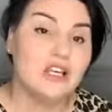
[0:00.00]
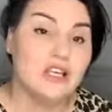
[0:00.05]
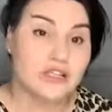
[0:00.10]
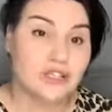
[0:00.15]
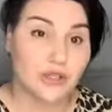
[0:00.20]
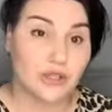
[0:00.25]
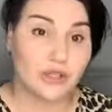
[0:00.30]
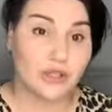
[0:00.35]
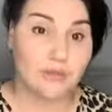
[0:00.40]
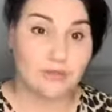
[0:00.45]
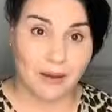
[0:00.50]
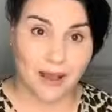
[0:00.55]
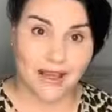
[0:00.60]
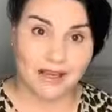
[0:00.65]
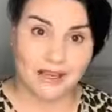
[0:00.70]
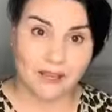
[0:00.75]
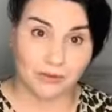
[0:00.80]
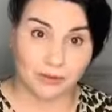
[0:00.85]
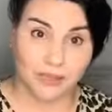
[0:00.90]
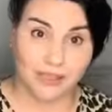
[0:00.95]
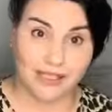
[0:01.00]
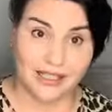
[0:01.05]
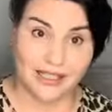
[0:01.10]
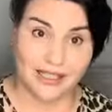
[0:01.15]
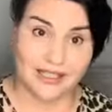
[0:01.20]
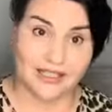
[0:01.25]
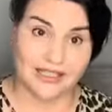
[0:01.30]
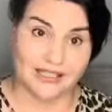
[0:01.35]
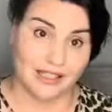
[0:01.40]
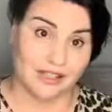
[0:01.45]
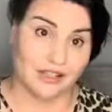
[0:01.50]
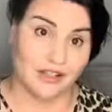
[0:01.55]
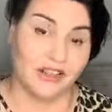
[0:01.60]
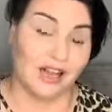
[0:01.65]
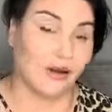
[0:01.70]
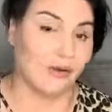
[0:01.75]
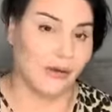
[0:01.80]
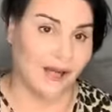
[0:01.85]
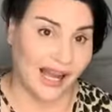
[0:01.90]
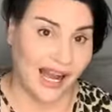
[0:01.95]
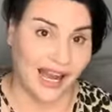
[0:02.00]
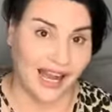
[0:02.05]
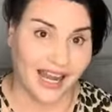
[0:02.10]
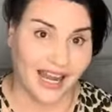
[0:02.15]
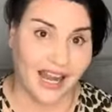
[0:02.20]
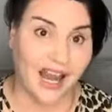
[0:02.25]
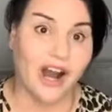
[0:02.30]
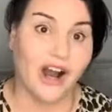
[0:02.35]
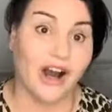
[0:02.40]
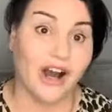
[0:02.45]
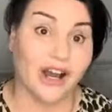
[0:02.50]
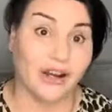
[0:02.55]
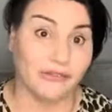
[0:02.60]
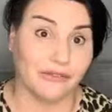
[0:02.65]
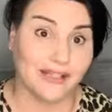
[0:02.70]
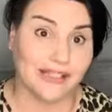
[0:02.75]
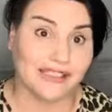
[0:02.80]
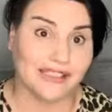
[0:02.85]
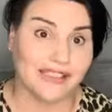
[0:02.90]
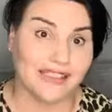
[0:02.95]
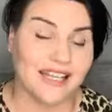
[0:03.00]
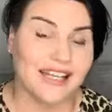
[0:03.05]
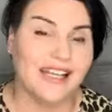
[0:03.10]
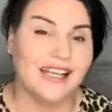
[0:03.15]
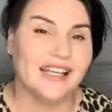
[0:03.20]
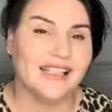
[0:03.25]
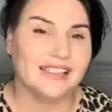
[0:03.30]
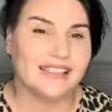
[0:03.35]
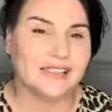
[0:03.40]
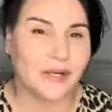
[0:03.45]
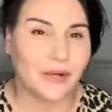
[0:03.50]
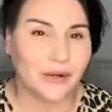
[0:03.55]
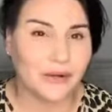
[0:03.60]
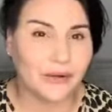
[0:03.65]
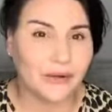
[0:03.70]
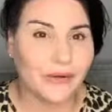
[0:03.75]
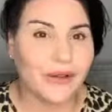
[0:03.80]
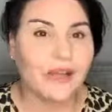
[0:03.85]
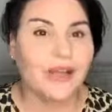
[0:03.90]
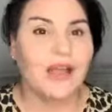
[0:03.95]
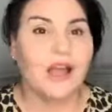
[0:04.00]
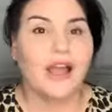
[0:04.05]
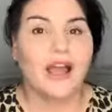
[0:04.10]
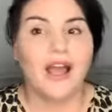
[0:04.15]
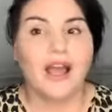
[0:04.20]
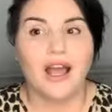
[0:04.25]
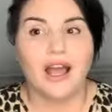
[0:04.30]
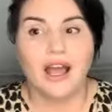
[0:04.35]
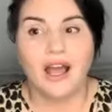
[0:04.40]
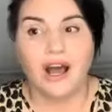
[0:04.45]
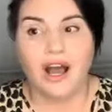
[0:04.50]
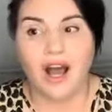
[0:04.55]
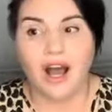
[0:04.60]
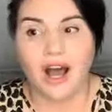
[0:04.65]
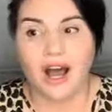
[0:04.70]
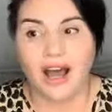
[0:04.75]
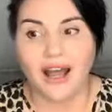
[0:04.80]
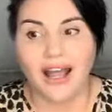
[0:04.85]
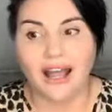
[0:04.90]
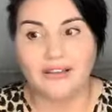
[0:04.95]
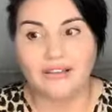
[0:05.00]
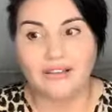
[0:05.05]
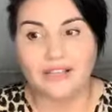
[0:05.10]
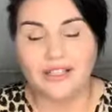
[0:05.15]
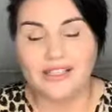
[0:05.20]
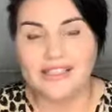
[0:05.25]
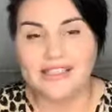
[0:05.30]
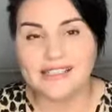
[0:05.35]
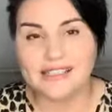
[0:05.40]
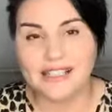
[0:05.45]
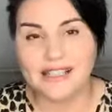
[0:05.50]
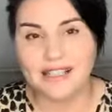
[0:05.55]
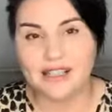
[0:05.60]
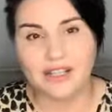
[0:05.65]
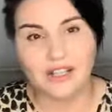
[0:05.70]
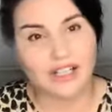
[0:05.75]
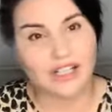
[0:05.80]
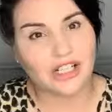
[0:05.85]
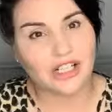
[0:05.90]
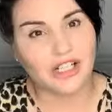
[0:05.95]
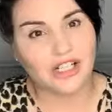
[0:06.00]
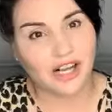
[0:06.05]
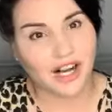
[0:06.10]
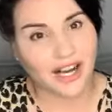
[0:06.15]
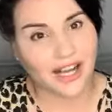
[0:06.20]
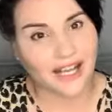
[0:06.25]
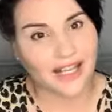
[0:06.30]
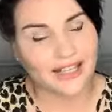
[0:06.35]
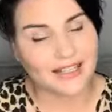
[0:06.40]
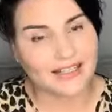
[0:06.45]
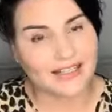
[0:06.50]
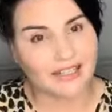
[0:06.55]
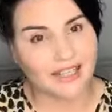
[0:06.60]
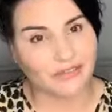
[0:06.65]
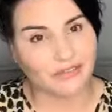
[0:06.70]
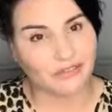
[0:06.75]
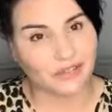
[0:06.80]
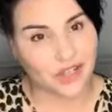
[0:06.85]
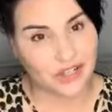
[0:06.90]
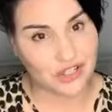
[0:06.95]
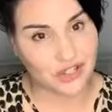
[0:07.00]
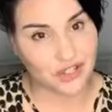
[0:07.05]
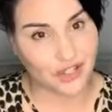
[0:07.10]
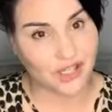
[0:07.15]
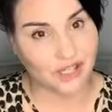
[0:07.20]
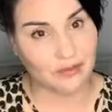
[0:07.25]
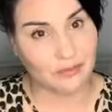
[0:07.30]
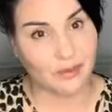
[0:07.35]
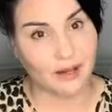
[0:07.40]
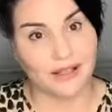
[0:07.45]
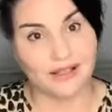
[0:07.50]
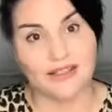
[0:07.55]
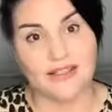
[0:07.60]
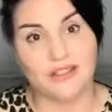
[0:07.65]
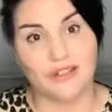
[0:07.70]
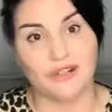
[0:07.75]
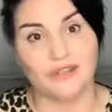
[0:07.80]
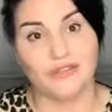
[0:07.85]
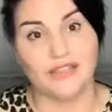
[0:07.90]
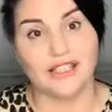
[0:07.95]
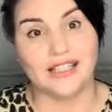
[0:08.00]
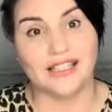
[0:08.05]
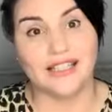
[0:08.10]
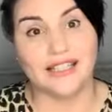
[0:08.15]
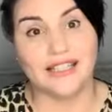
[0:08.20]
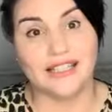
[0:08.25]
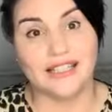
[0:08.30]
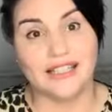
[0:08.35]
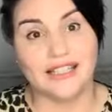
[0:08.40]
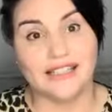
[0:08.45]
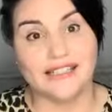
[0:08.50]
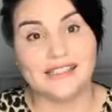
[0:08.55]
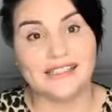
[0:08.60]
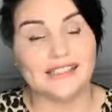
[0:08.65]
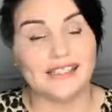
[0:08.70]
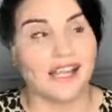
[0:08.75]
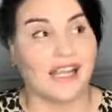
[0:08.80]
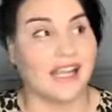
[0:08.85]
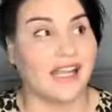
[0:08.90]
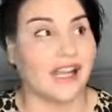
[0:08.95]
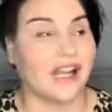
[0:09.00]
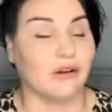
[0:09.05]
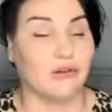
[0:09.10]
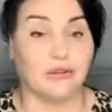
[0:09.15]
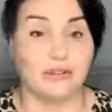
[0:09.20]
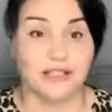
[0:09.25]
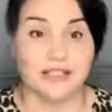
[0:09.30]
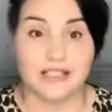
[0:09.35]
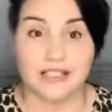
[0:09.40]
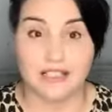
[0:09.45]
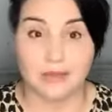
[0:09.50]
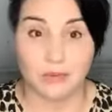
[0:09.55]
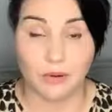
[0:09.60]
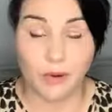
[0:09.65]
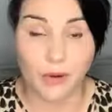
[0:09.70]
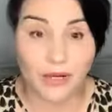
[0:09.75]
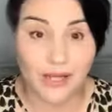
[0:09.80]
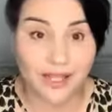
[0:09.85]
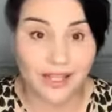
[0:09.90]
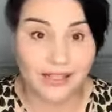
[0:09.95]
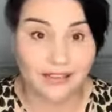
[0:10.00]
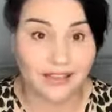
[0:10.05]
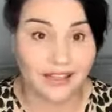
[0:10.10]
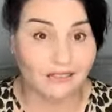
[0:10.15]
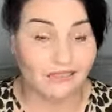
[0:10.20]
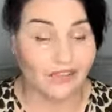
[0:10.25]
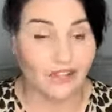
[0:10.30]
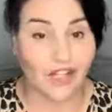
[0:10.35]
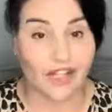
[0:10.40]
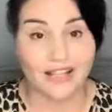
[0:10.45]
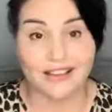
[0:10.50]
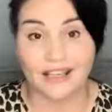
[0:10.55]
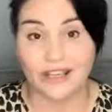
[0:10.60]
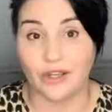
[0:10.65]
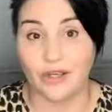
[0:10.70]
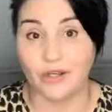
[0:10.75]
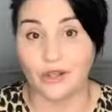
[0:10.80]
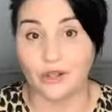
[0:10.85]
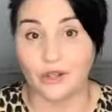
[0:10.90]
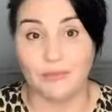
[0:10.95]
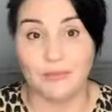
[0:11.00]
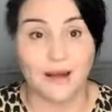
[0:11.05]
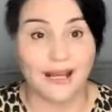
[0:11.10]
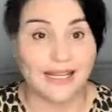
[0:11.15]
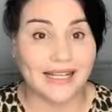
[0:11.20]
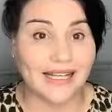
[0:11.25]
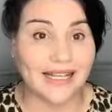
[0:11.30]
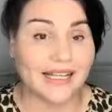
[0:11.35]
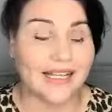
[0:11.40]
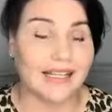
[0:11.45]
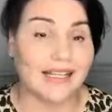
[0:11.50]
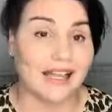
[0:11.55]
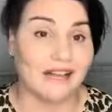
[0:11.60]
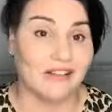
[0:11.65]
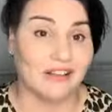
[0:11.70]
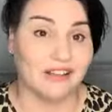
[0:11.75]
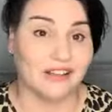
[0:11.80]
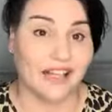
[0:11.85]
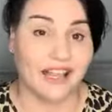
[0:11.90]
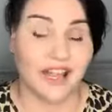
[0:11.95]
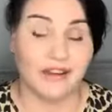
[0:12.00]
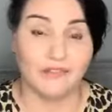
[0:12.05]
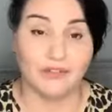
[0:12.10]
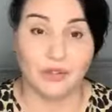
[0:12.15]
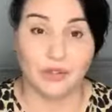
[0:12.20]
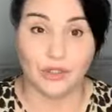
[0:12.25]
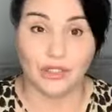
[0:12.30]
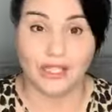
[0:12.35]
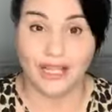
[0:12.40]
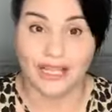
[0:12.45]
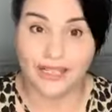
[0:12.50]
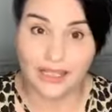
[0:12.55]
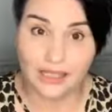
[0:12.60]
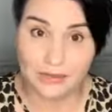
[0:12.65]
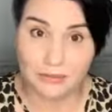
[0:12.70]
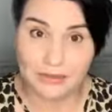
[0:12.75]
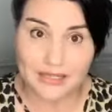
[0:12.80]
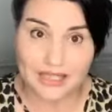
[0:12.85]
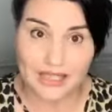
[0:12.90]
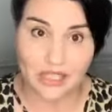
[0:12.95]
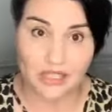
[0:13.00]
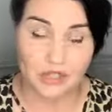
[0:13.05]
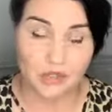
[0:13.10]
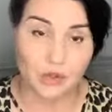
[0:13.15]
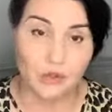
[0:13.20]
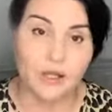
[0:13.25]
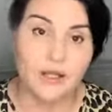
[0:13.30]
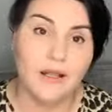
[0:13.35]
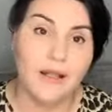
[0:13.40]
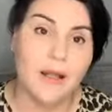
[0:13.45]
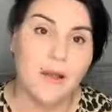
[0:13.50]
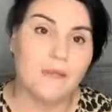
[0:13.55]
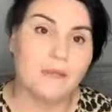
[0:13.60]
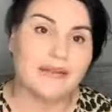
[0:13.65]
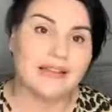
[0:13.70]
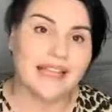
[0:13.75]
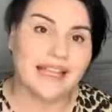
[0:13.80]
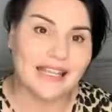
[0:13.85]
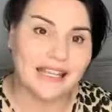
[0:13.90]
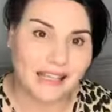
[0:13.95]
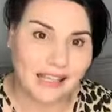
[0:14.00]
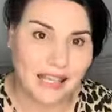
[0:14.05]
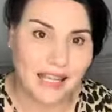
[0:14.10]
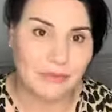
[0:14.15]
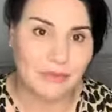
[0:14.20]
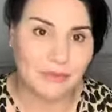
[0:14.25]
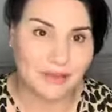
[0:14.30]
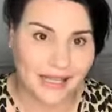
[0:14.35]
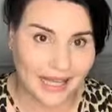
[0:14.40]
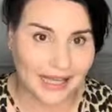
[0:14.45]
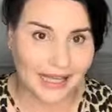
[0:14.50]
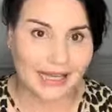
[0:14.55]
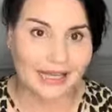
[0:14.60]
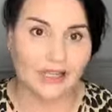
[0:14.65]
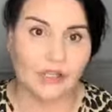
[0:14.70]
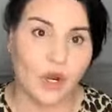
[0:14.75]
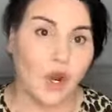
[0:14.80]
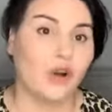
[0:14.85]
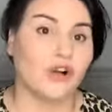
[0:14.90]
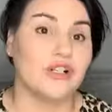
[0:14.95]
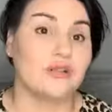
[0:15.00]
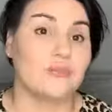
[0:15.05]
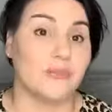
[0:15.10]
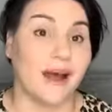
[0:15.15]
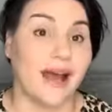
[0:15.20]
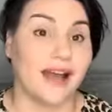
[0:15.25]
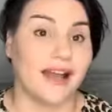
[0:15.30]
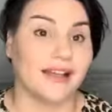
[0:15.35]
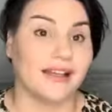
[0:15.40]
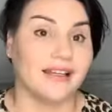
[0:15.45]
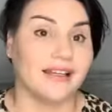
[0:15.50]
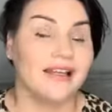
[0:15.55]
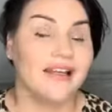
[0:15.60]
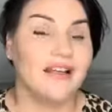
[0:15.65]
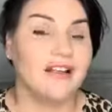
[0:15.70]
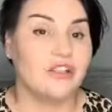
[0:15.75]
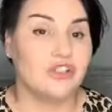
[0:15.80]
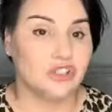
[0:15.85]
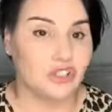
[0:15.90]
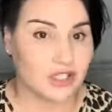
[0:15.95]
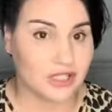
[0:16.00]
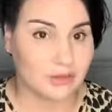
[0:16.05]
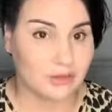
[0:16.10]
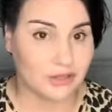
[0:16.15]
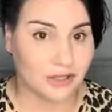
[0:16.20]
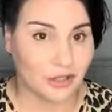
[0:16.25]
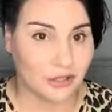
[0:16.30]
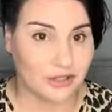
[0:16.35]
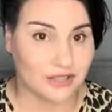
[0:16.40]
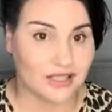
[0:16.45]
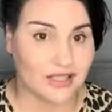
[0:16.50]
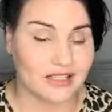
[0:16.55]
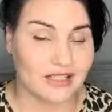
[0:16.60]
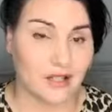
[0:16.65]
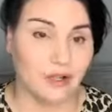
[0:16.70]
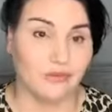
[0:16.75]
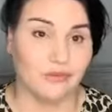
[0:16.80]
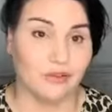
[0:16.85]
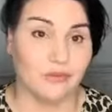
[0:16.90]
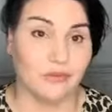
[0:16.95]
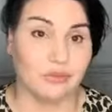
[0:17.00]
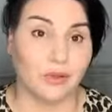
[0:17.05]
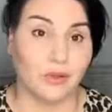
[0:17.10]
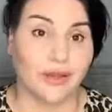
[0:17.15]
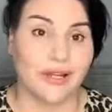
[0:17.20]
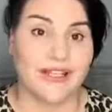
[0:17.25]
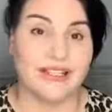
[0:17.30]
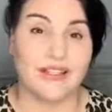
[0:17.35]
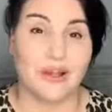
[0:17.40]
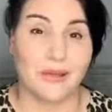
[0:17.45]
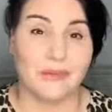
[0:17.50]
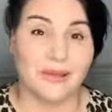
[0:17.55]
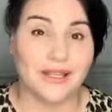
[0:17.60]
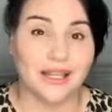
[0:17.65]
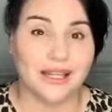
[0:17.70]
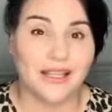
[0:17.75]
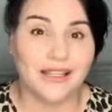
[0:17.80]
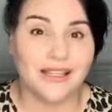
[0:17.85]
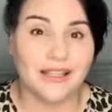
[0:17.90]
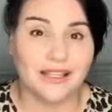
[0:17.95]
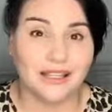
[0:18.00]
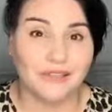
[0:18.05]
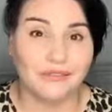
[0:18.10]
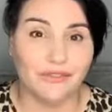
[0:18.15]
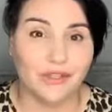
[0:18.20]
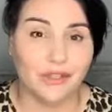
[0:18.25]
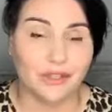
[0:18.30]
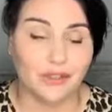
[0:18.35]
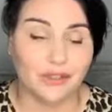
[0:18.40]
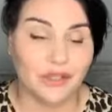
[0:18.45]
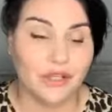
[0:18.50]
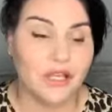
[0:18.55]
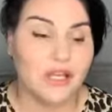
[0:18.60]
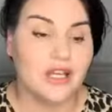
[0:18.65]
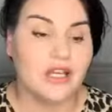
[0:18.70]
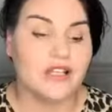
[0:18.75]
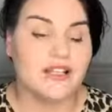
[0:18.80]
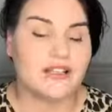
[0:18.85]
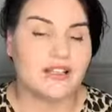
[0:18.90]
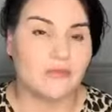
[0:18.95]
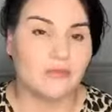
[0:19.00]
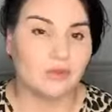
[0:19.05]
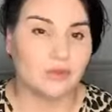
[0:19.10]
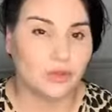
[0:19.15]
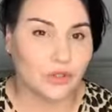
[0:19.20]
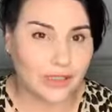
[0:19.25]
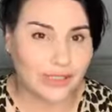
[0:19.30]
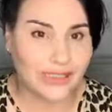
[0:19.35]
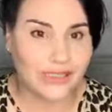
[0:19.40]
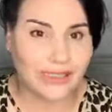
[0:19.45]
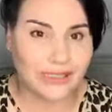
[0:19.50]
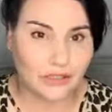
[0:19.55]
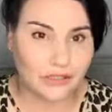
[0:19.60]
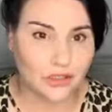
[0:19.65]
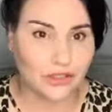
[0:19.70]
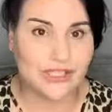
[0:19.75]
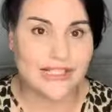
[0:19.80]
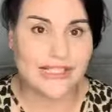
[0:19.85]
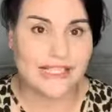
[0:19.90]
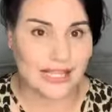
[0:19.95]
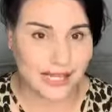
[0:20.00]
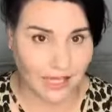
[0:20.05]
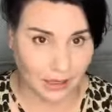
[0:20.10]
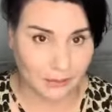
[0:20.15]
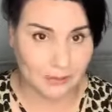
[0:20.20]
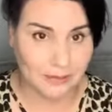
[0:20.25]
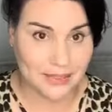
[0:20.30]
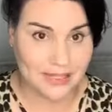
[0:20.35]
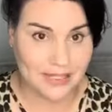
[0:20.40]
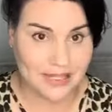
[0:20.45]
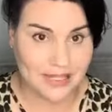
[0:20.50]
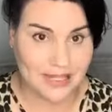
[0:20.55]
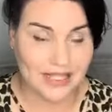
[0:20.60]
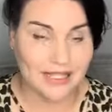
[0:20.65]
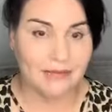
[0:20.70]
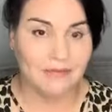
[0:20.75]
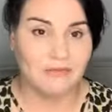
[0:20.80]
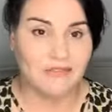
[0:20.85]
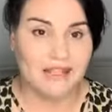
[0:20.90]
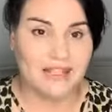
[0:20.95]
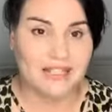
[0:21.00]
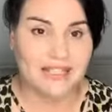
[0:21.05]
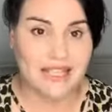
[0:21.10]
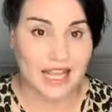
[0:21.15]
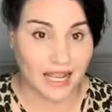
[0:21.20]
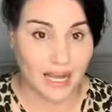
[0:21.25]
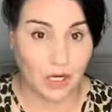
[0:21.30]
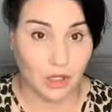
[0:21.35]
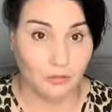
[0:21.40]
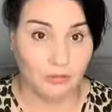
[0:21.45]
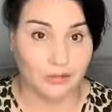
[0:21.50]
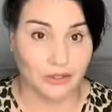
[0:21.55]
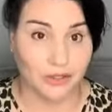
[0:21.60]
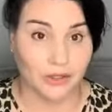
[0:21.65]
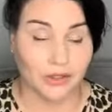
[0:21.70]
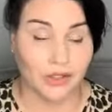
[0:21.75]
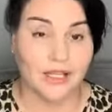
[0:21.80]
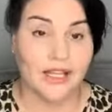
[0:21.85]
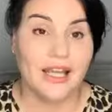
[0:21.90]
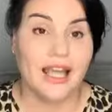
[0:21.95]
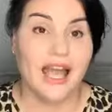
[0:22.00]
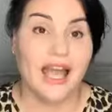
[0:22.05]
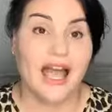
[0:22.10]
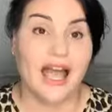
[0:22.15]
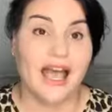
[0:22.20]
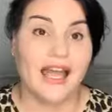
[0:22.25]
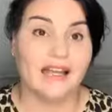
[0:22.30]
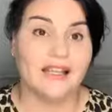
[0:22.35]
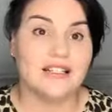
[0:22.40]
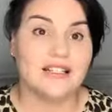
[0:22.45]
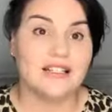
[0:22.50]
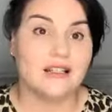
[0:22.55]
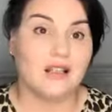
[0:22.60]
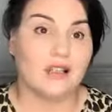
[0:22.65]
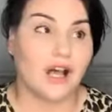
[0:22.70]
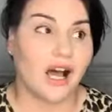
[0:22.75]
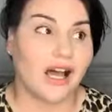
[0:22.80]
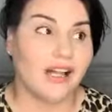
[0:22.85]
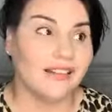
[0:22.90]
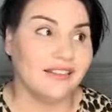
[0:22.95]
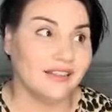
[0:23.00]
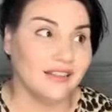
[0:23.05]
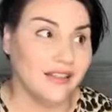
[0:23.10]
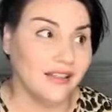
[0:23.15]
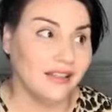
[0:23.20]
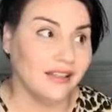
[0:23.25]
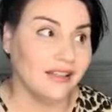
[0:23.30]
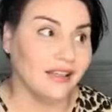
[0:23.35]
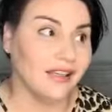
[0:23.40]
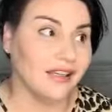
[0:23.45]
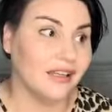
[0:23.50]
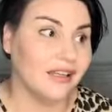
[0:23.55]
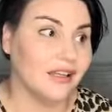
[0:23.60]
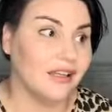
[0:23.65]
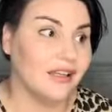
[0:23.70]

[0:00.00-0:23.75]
So the banks really consider that we are high risk. So I have really seen a lot of clients get frustrated by this over the years. They are really disappointed. They feel like they earn good money and that they have good lending potential, but they keep getting knocked back just because they're self-employed. So I'm going to give you some really good tips to help you. And I think